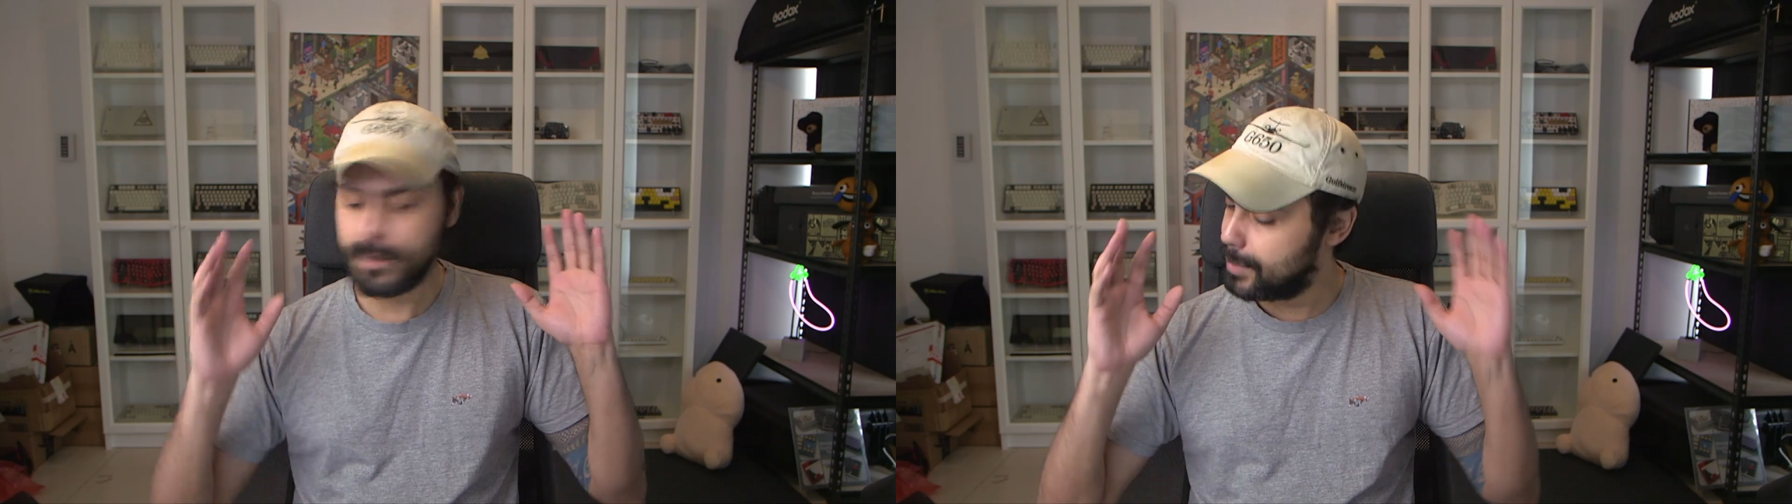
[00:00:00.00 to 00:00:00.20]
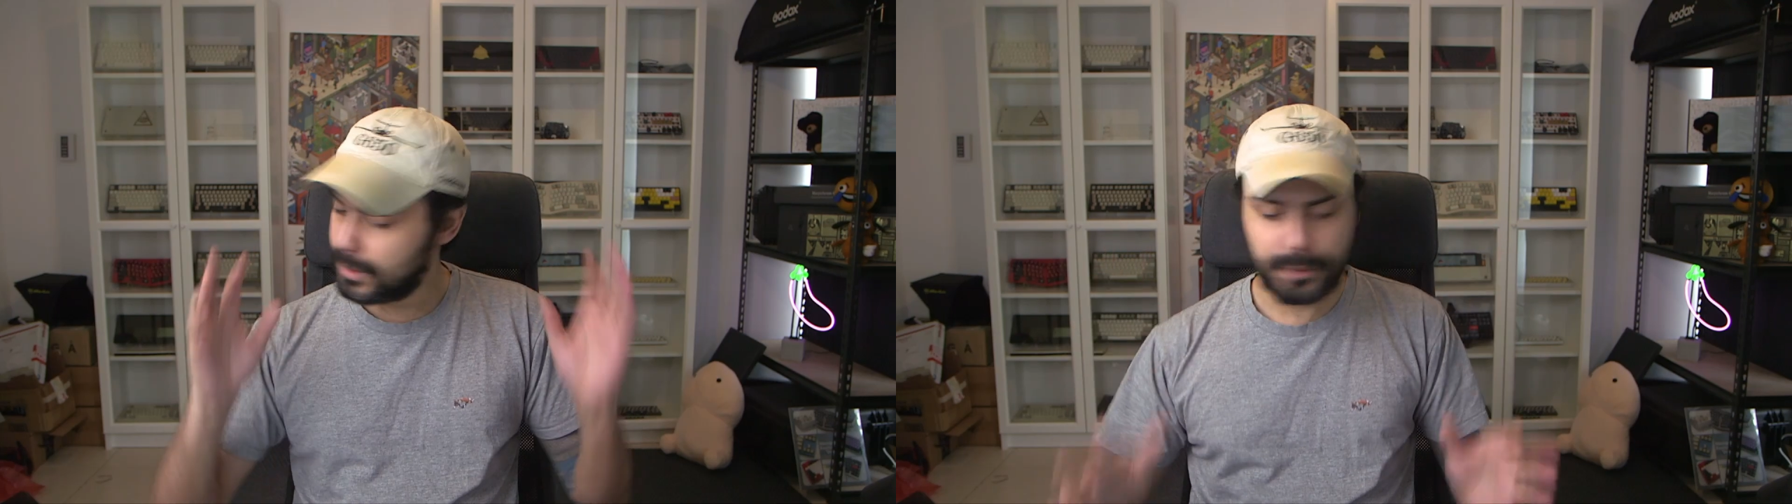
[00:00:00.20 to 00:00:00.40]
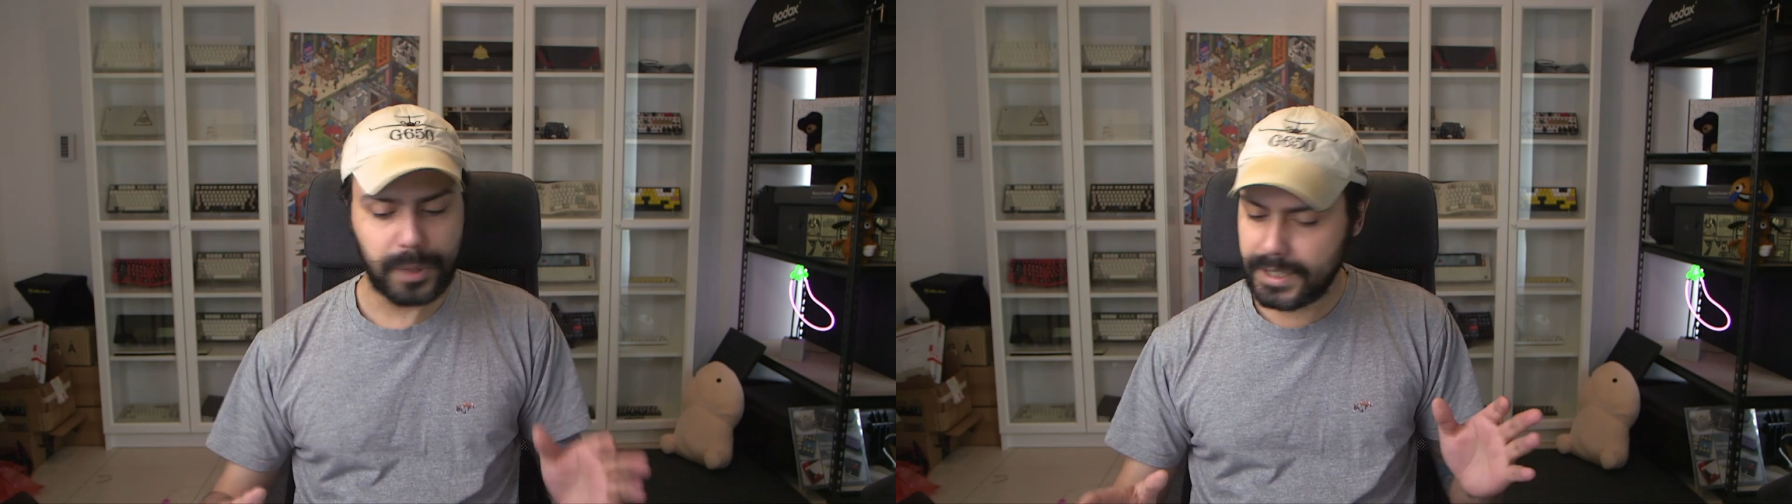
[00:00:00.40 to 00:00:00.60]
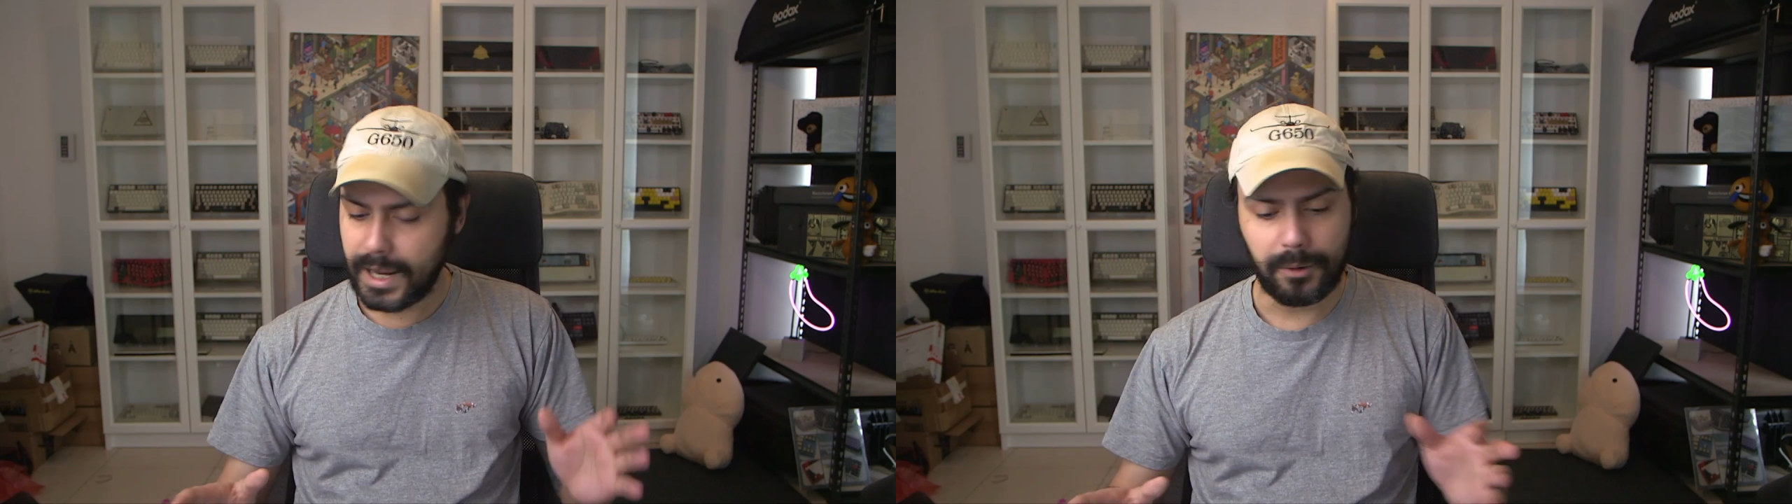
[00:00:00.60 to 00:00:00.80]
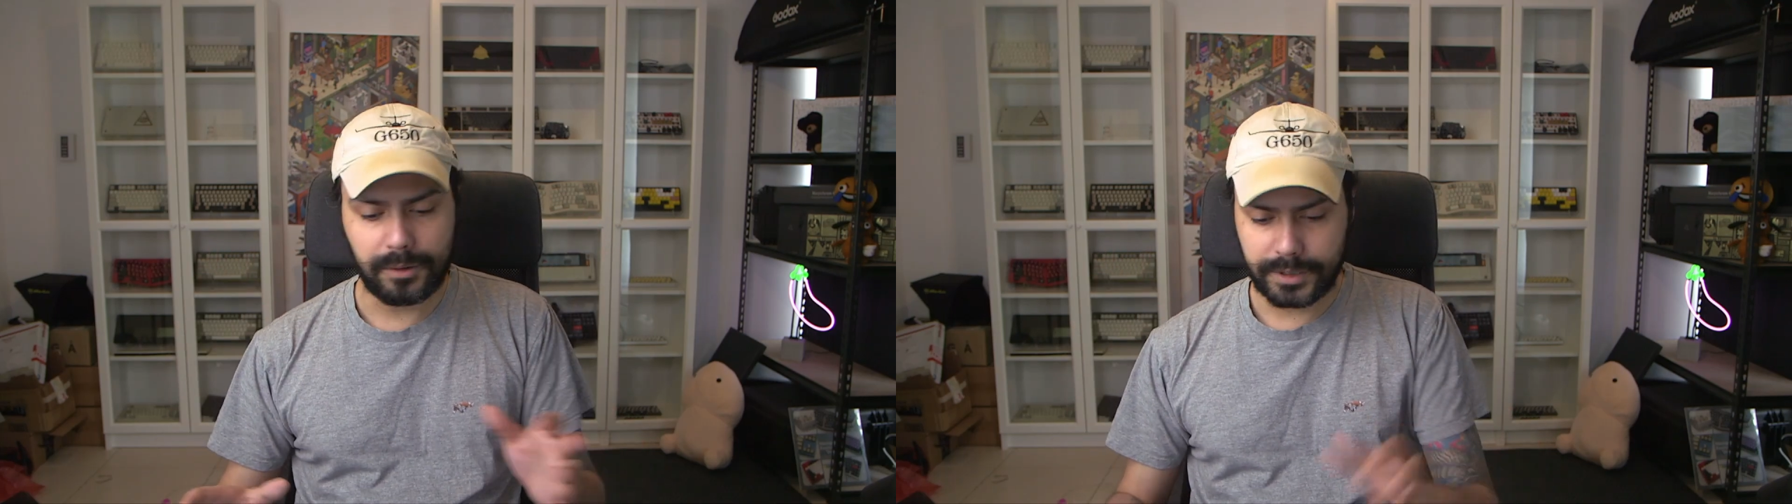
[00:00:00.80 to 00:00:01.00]
to build it right
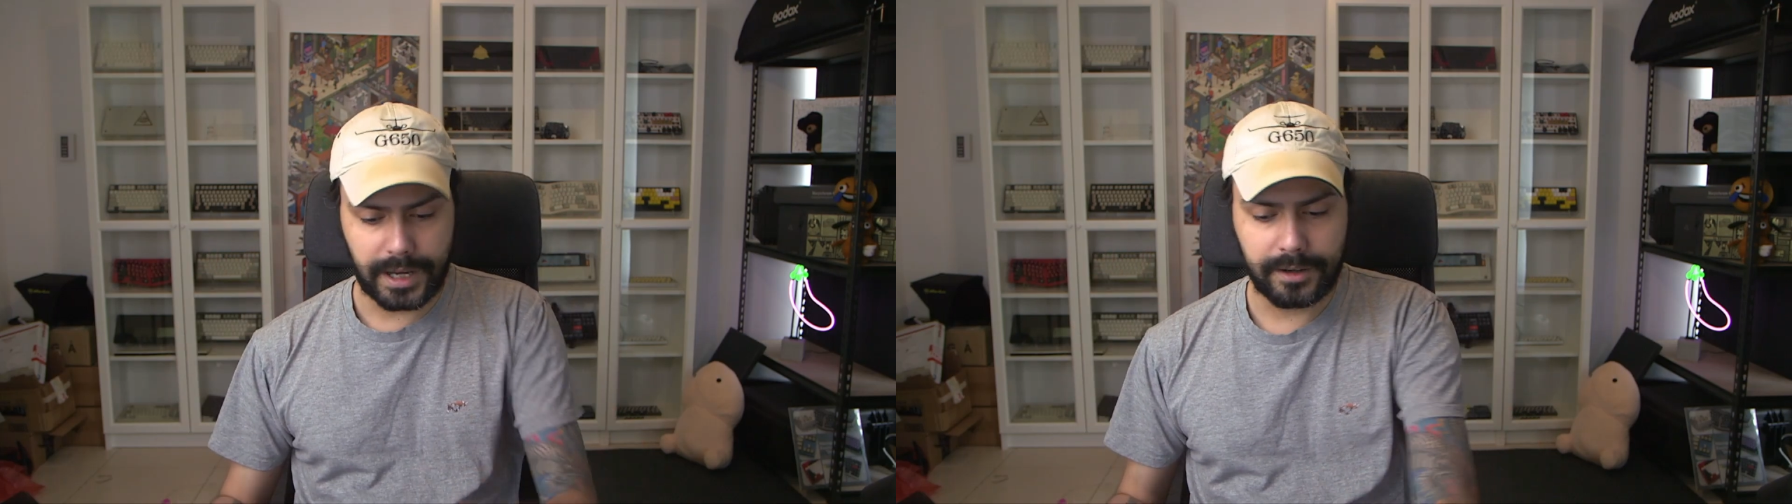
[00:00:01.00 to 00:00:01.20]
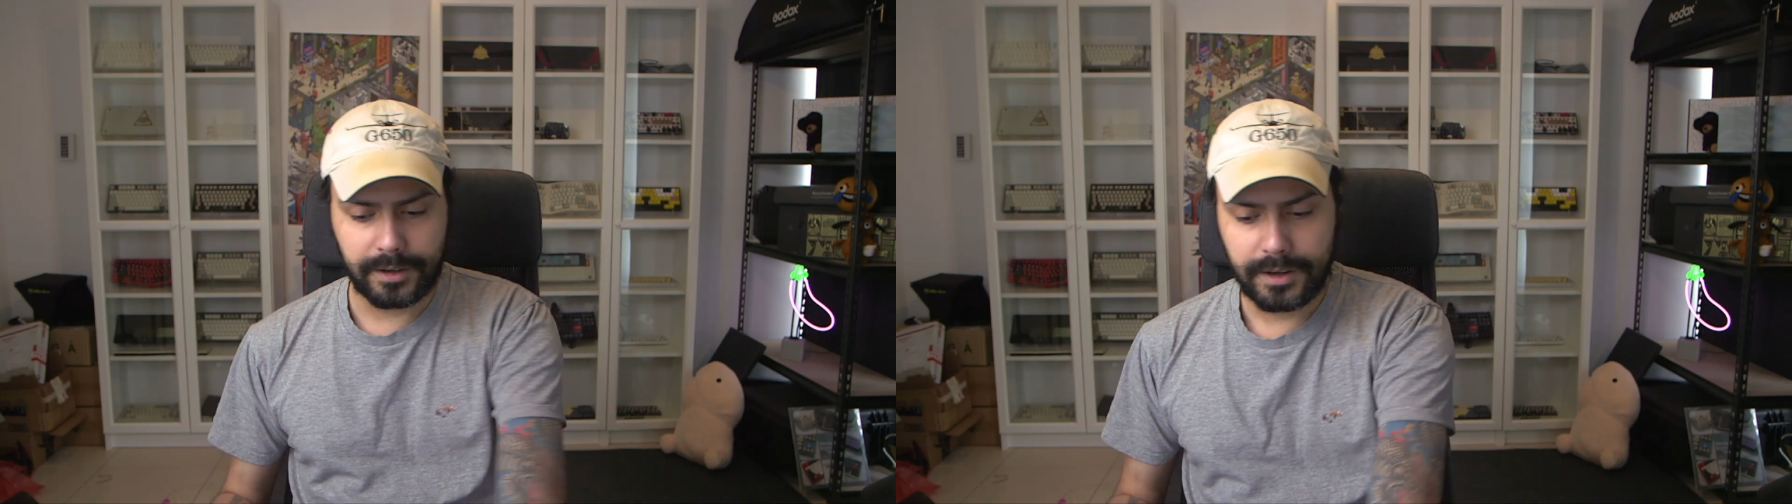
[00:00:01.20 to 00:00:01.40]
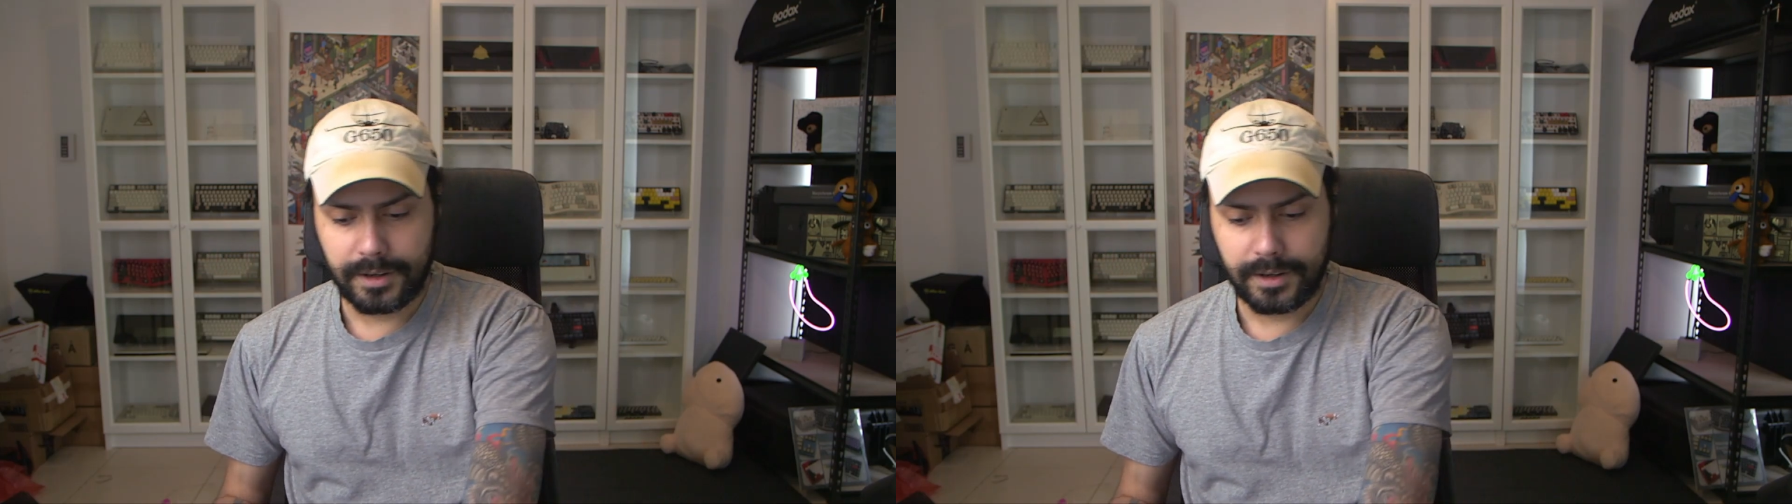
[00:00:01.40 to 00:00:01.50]
now, okay?